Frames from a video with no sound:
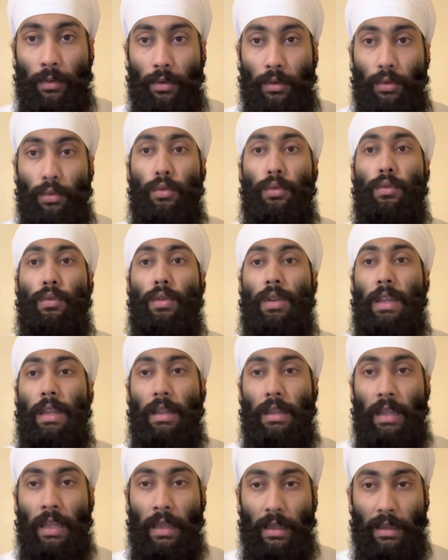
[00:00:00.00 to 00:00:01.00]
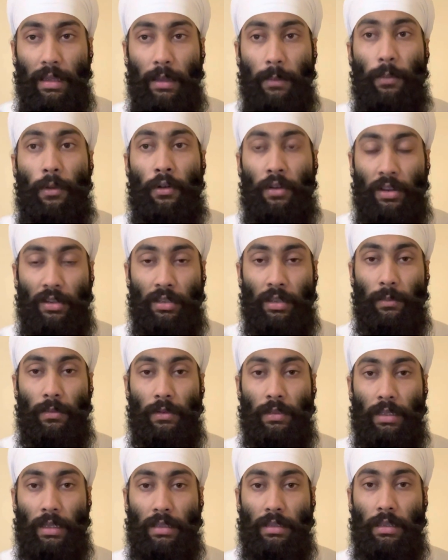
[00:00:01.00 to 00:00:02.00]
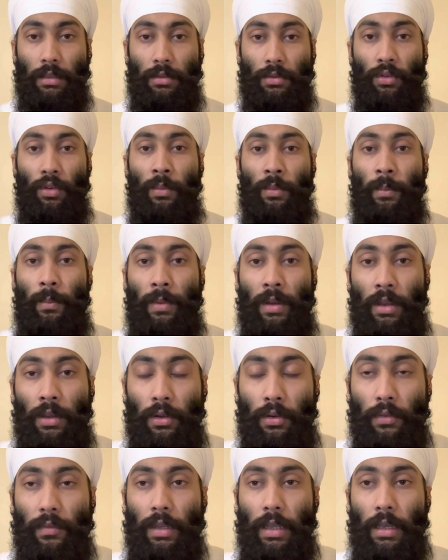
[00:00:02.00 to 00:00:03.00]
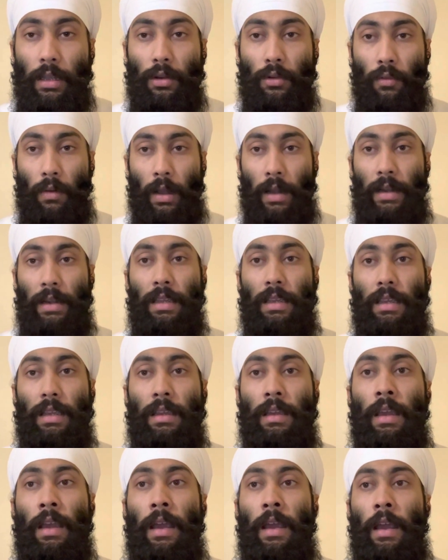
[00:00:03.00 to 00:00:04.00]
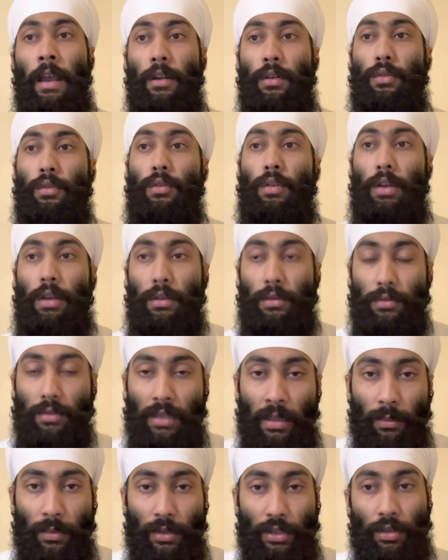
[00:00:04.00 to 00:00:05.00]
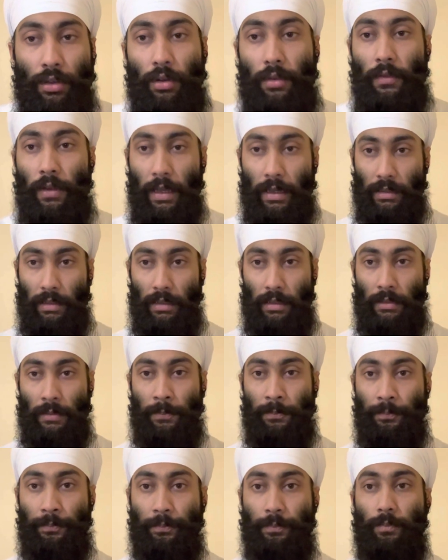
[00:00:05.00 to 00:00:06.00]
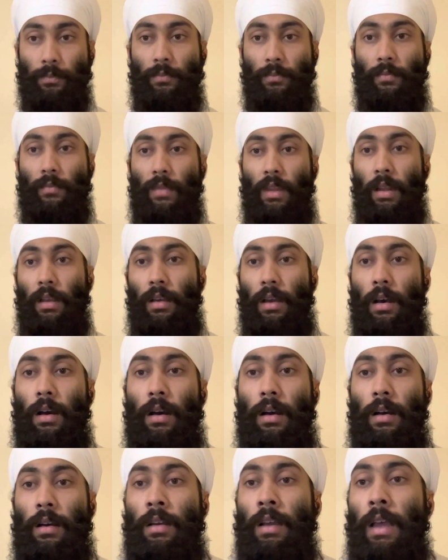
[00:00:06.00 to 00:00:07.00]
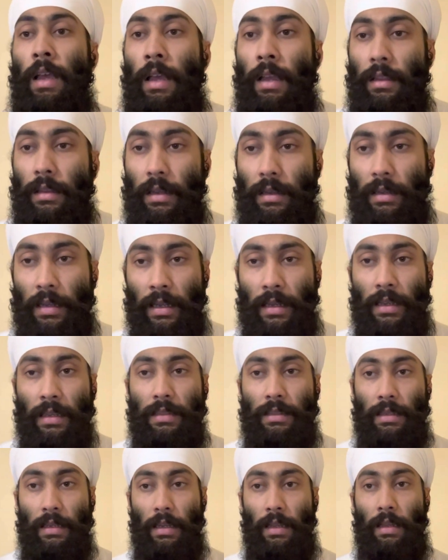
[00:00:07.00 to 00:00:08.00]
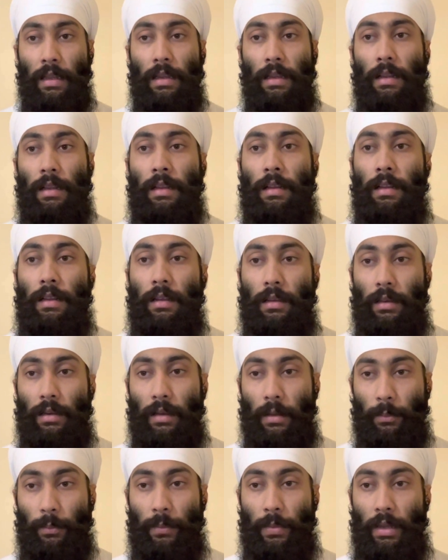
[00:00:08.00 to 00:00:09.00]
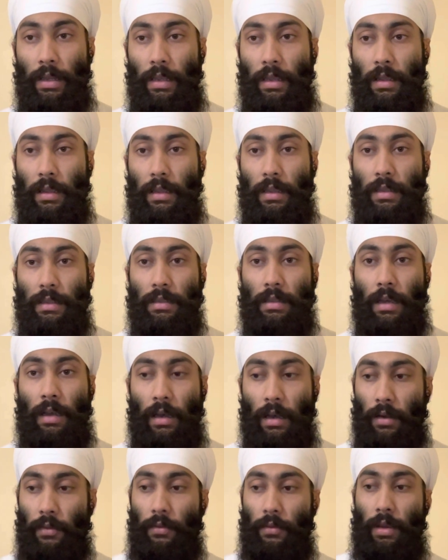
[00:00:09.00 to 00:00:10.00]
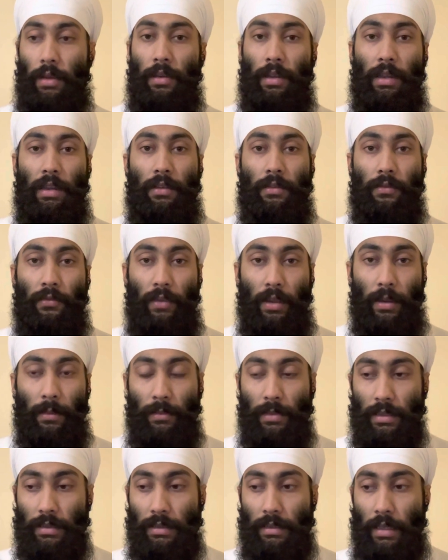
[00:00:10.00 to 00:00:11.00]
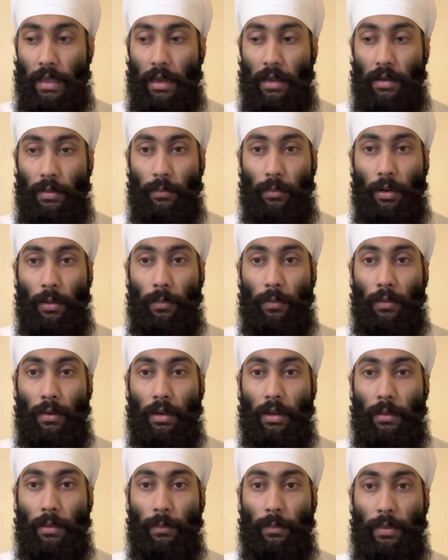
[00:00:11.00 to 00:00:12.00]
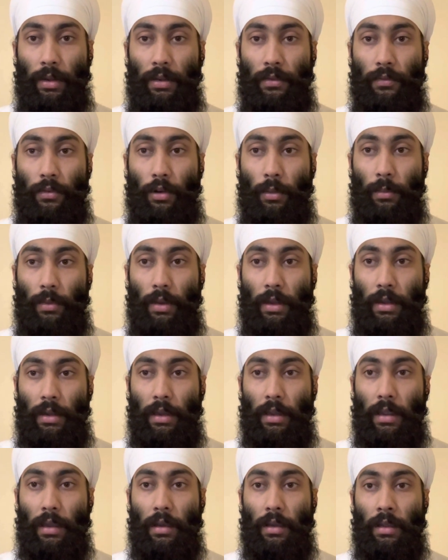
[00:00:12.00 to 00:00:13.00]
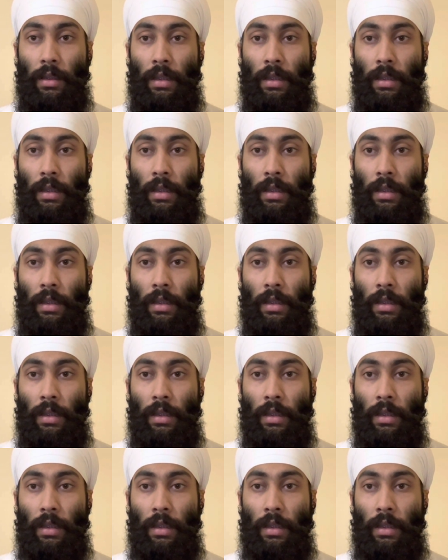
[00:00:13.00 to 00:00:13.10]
to rethink the production processes to improve their quality, to reduce the emission of gases. Uh, the Tata Steel company is a very famous and popular company from India.